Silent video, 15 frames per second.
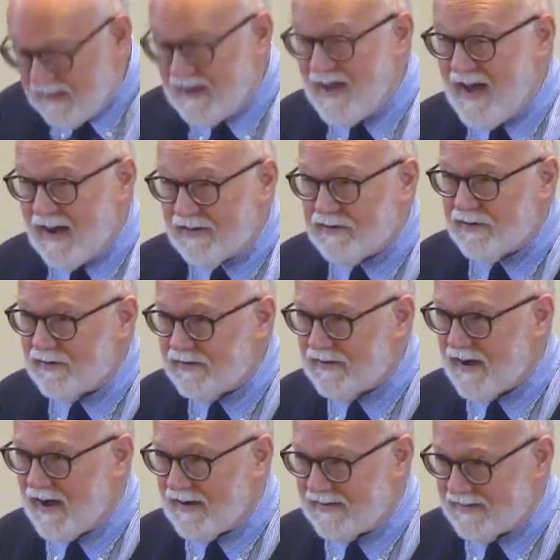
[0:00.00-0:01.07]

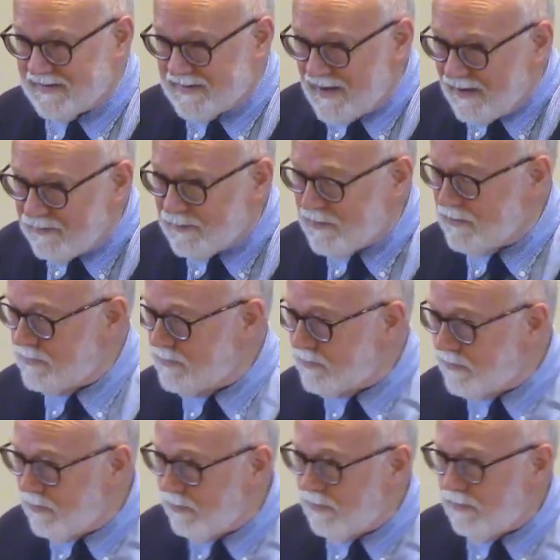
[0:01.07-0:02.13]
Exercise self
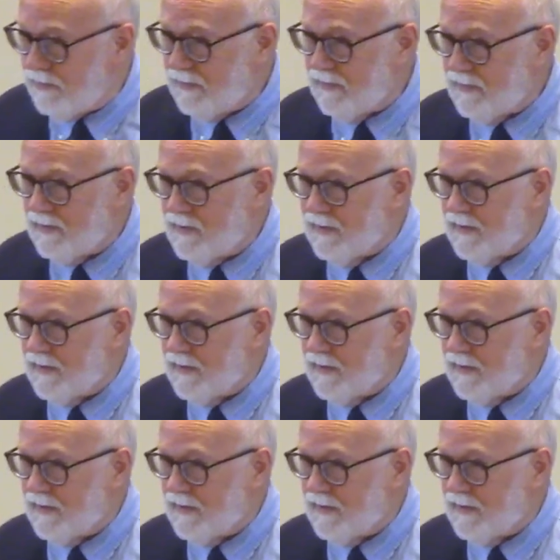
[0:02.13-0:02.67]
control,